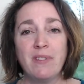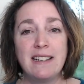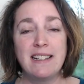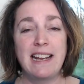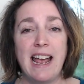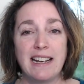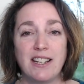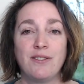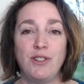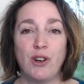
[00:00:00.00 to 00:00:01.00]
To get
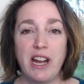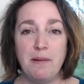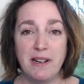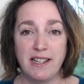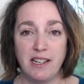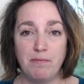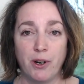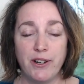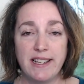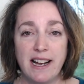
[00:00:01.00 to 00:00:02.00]
your ABC
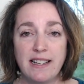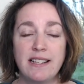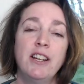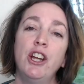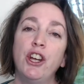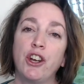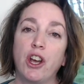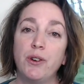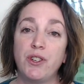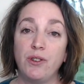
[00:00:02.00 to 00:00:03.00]
process,
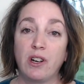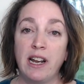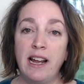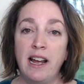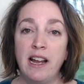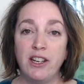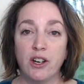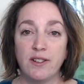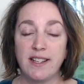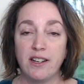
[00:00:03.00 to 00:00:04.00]
go to
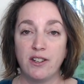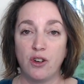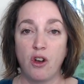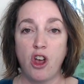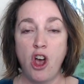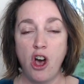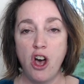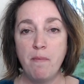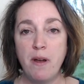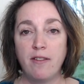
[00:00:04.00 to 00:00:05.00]

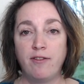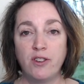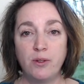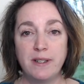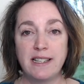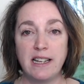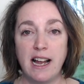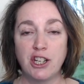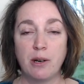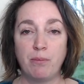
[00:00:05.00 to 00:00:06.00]

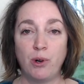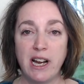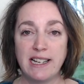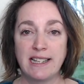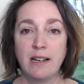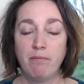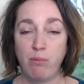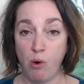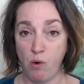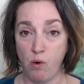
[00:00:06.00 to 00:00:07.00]
clarejosa.com/press
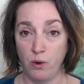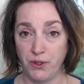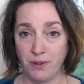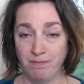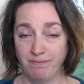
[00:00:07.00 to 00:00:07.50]
pause.